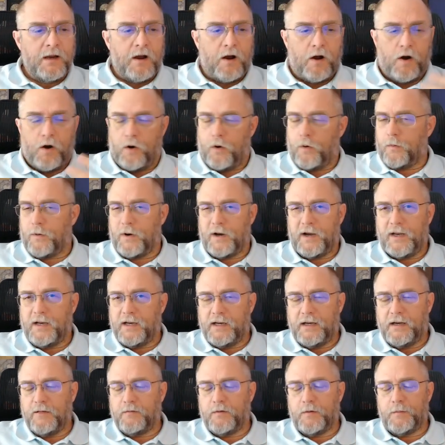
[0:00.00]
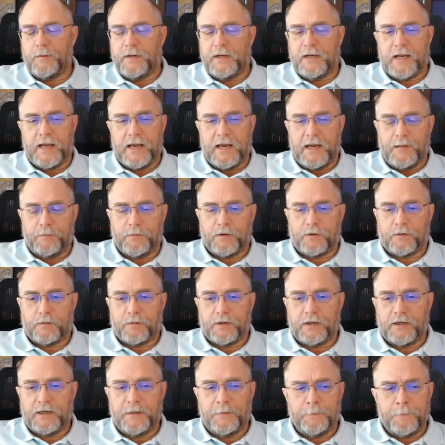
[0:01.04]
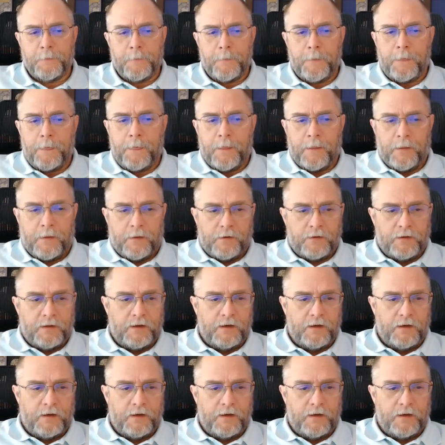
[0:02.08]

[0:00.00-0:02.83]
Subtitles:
Already, it would be named already. The